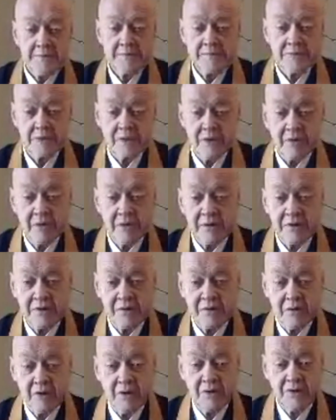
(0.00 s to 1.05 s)
So don't get too
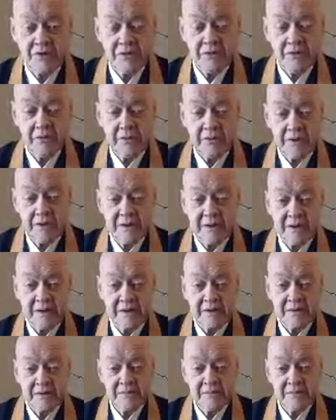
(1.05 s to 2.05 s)
close or you'll get kicked.